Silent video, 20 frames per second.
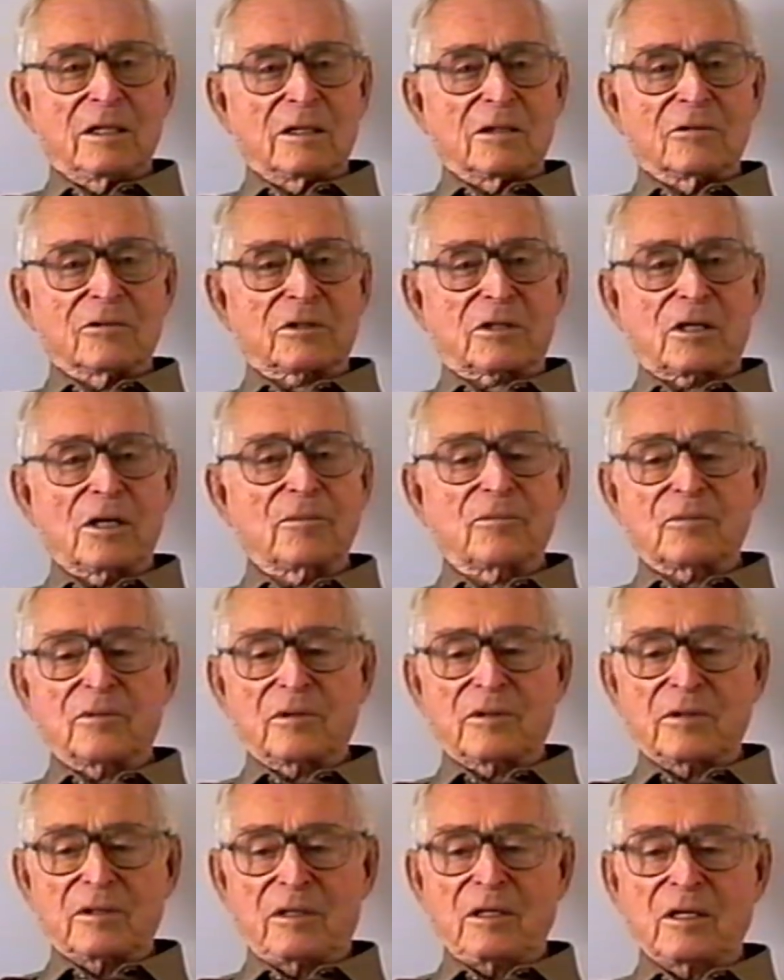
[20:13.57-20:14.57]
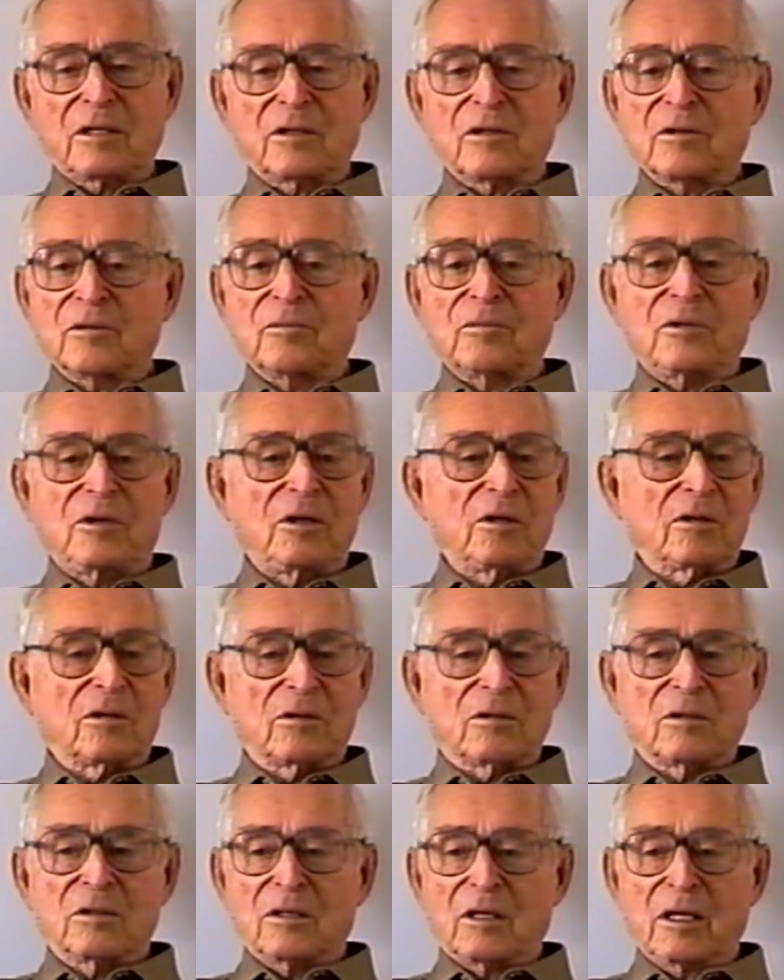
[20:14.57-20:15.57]
when come the end of the
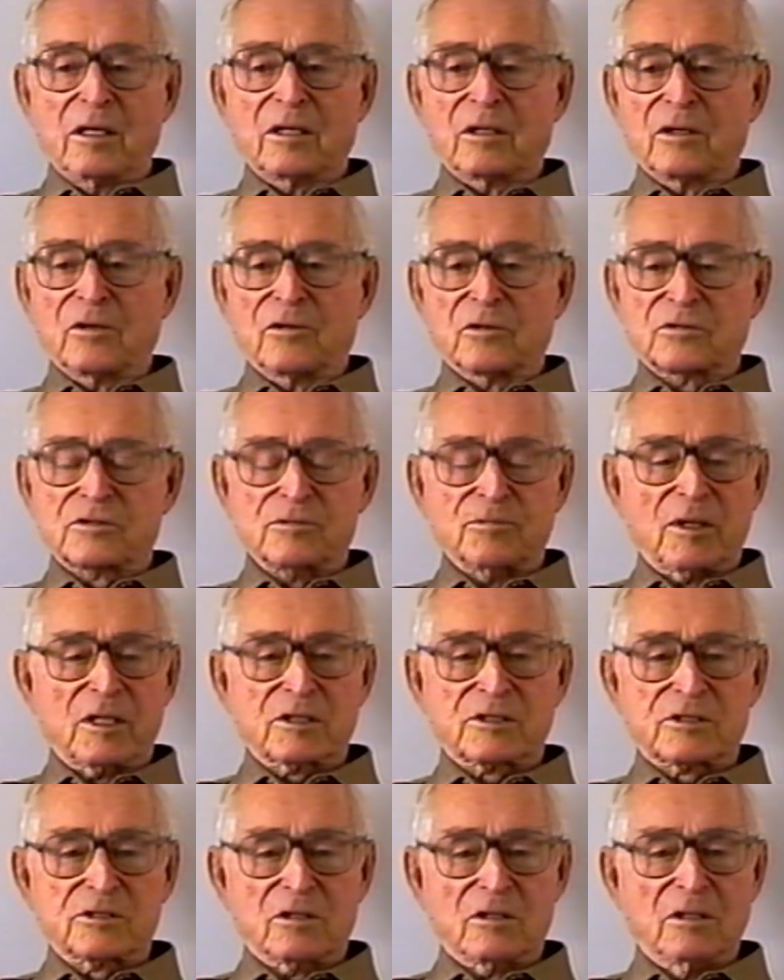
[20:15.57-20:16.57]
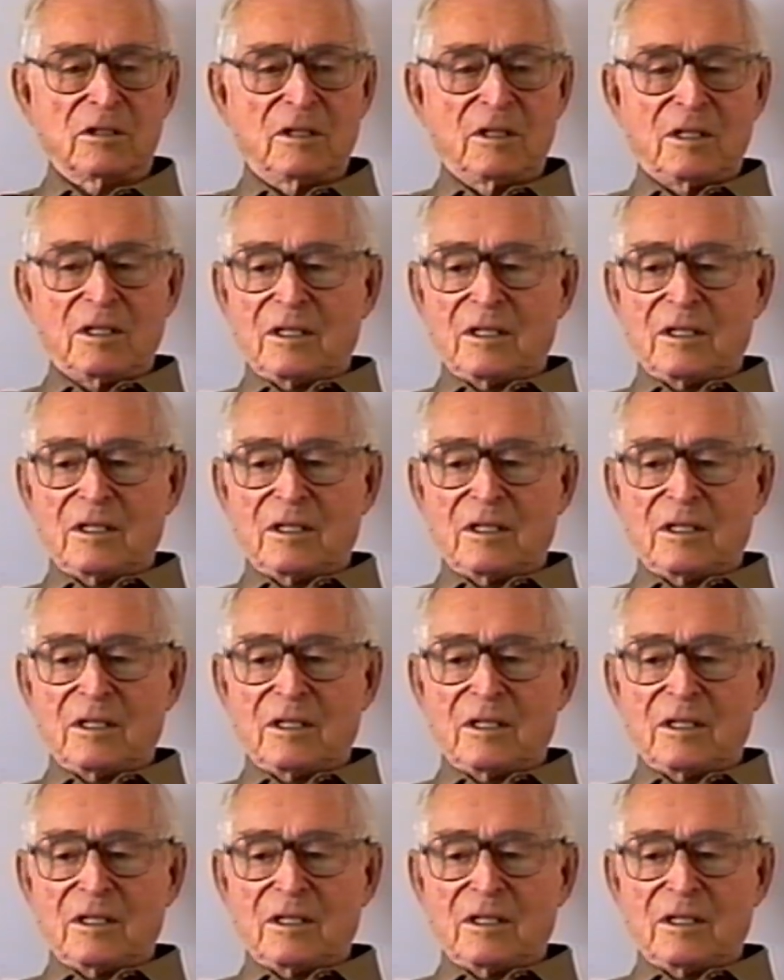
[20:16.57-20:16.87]
year, end of the semester,